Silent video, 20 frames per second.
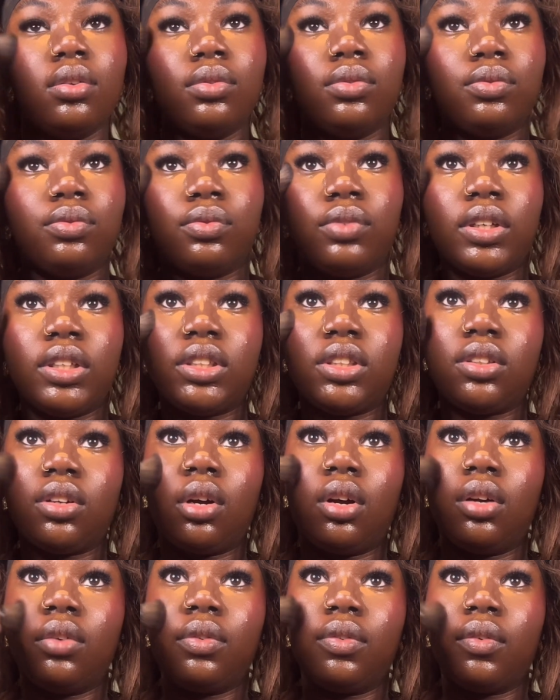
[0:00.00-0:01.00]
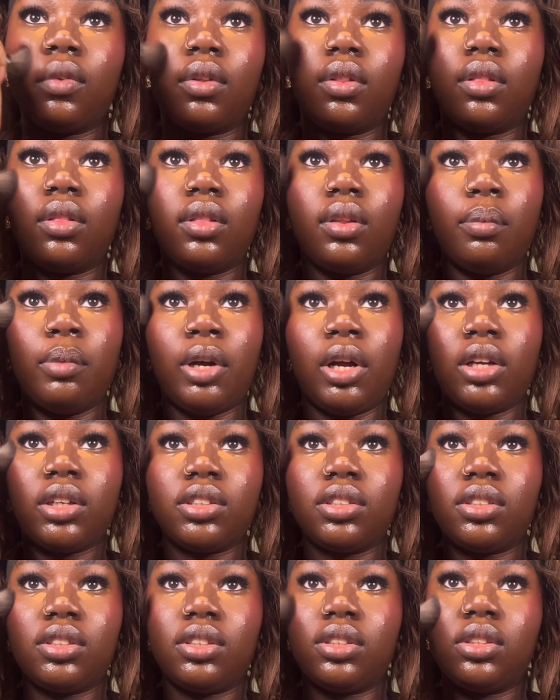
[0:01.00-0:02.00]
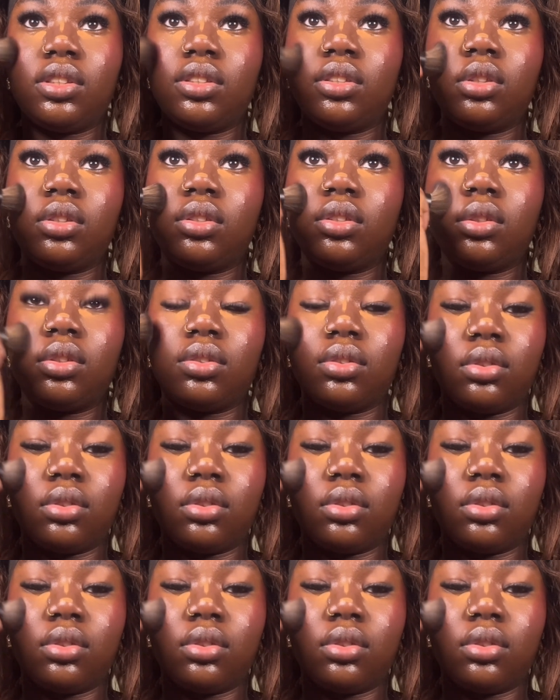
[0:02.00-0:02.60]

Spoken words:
Fresh off the boxes.